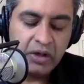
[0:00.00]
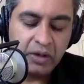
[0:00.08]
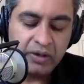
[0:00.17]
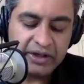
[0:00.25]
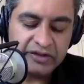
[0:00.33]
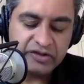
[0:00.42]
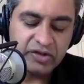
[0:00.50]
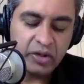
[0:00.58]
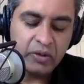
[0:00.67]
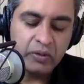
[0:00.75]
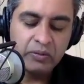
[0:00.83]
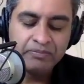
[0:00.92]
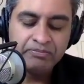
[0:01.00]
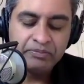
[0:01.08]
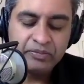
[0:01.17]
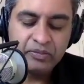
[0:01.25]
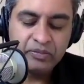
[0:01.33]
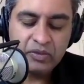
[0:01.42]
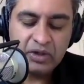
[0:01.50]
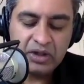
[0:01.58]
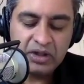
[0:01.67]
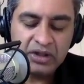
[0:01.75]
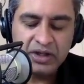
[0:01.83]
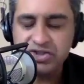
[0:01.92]
Okay, so
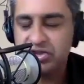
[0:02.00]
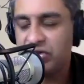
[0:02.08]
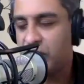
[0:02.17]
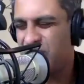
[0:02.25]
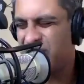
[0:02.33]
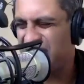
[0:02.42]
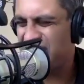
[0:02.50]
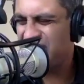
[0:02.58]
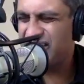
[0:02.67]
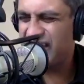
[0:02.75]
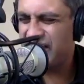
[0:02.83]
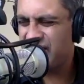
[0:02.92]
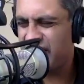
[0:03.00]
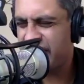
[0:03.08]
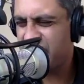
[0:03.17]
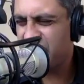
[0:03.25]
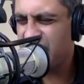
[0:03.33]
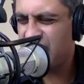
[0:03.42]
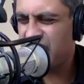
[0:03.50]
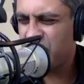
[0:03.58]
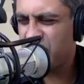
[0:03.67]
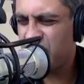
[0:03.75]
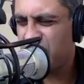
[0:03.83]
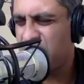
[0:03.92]
initially when you hear that, you're like, okay,
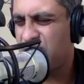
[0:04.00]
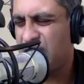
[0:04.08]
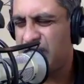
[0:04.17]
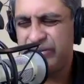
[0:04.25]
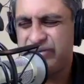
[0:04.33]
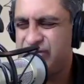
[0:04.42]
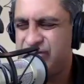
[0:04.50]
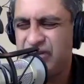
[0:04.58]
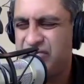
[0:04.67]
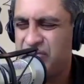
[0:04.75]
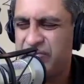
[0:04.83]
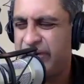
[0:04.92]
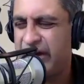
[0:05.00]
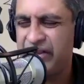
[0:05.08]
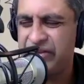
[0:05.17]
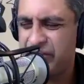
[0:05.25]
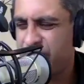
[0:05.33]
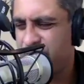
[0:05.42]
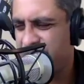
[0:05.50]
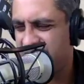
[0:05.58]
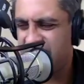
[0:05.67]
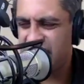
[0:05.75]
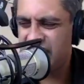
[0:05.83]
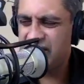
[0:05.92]
well, why would you even bother
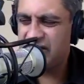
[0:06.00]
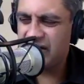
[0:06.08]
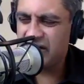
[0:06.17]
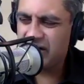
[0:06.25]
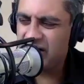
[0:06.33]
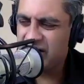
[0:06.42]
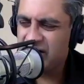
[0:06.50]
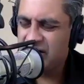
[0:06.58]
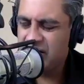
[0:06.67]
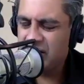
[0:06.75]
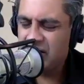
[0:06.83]
putting it in there